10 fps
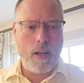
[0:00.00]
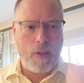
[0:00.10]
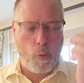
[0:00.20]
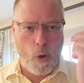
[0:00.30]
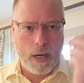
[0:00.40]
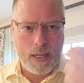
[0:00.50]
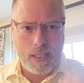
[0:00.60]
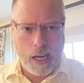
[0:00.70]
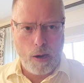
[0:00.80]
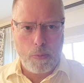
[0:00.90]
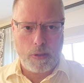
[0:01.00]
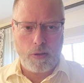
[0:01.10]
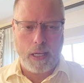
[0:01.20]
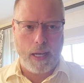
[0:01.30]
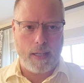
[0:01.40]
that wanted to stay home with
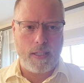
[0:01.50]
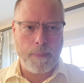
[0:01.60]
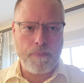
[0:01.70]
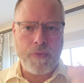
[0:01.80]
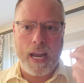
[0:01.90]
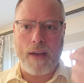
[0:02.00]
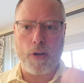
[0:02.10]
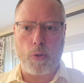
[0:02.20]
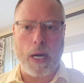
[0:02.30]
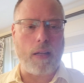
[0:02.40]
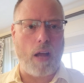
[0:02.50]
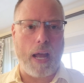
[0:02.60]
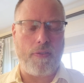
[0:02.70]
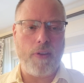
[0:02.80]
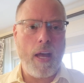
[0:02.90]
their kids and have a great
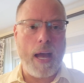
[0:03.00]
life